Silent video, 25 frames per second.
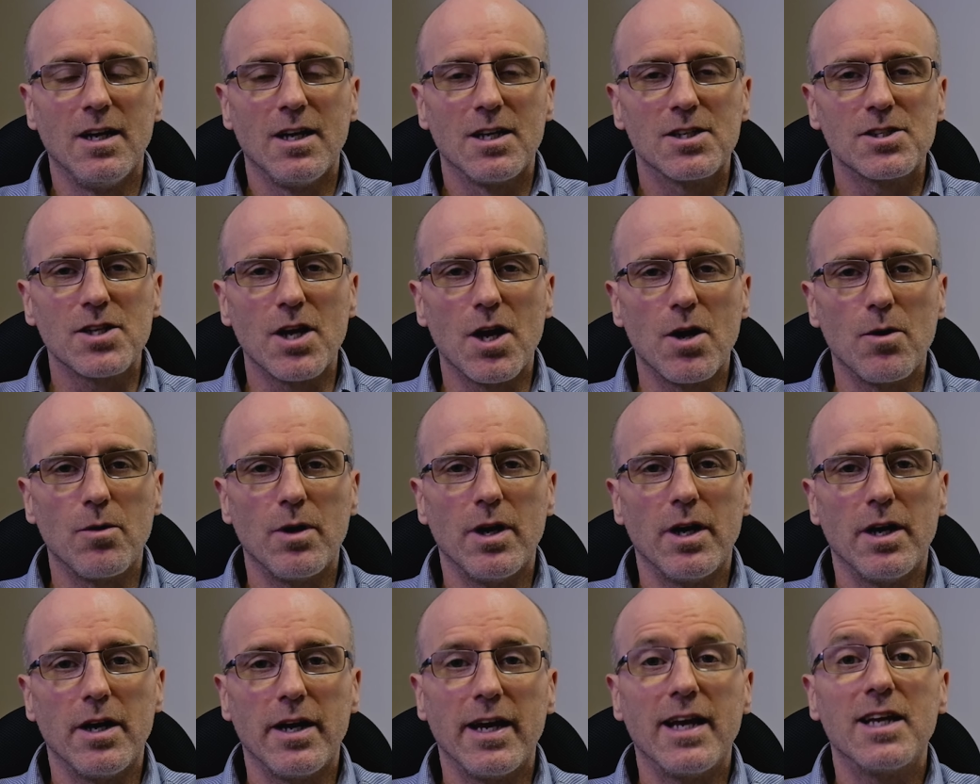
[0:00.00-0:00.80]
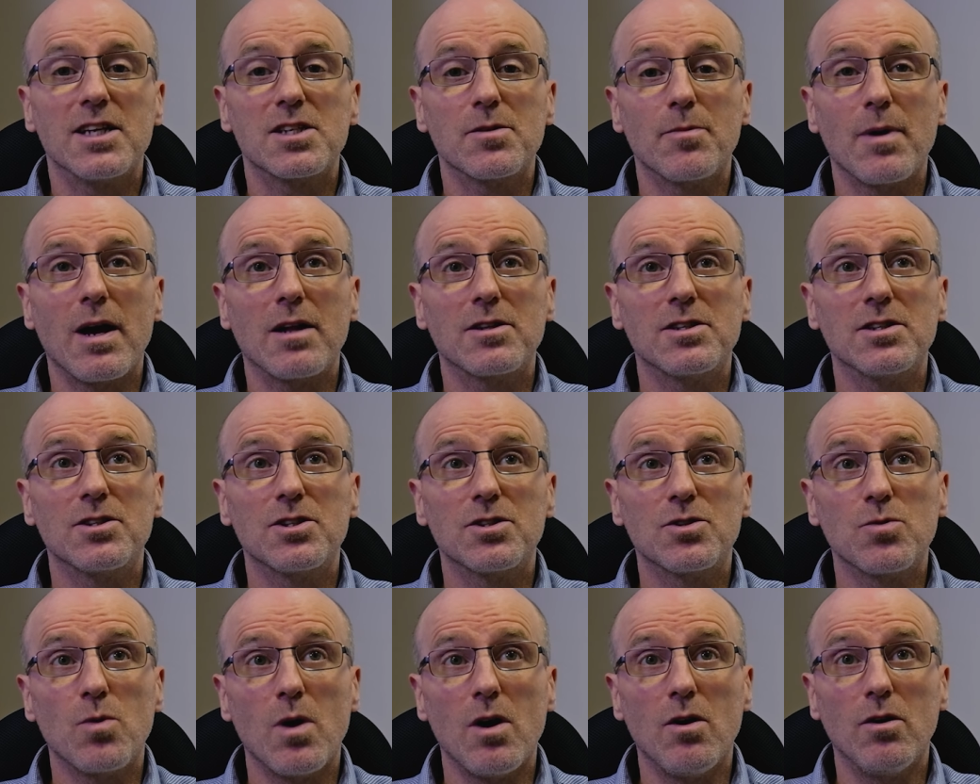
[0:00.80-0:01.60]
So it's about a
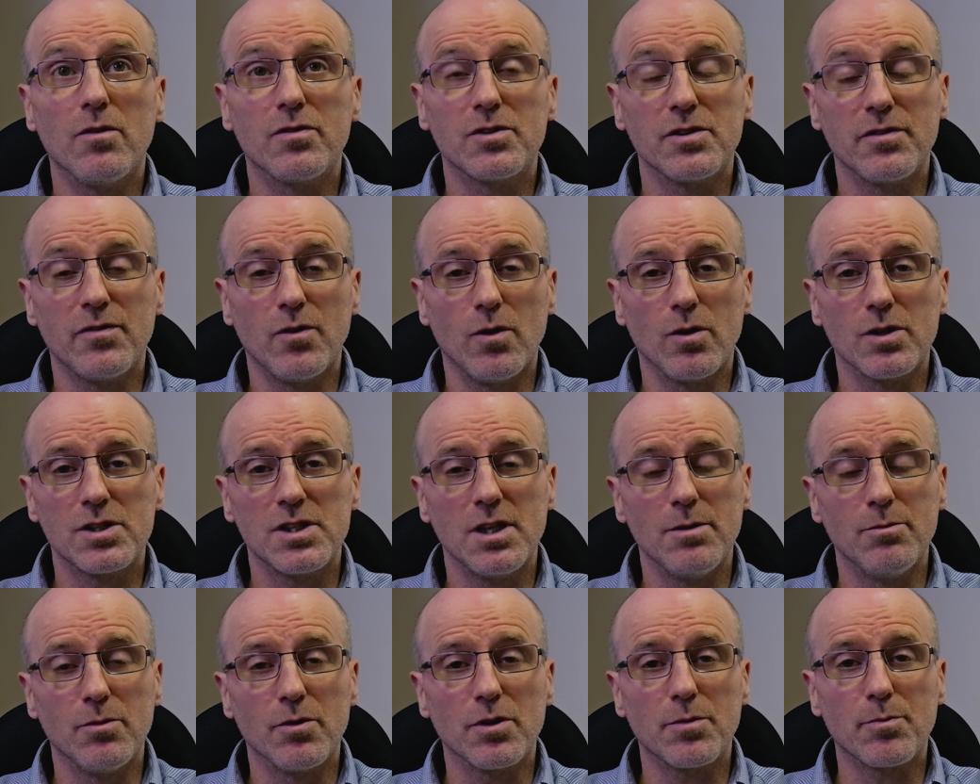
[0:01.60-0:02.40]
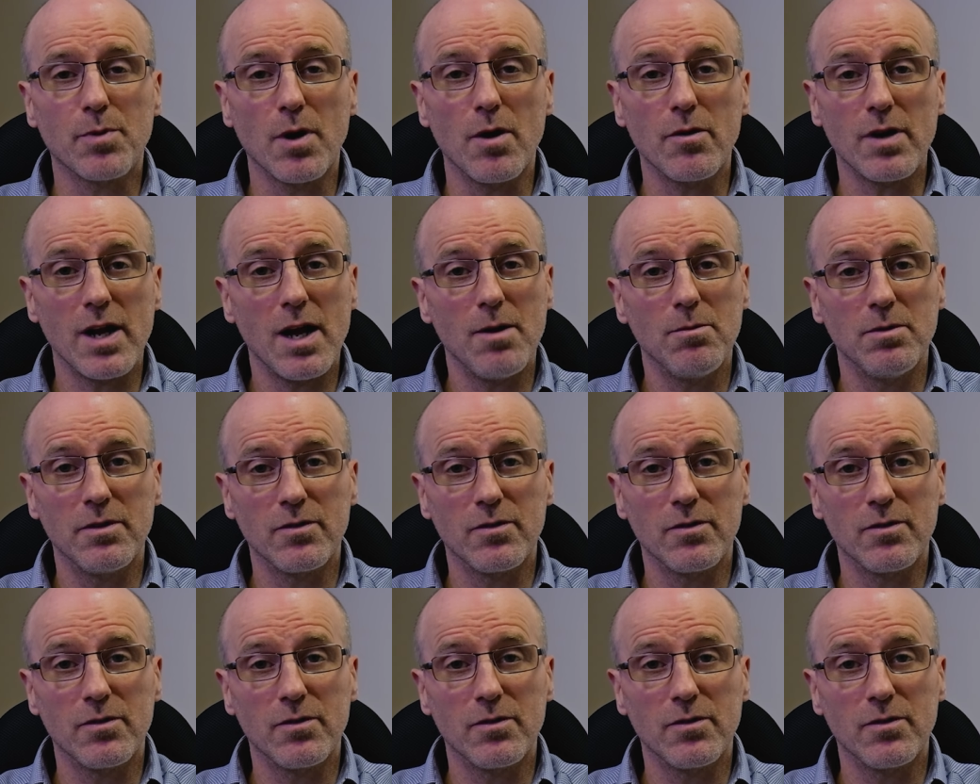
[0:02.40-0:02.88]
12 to 14 month program.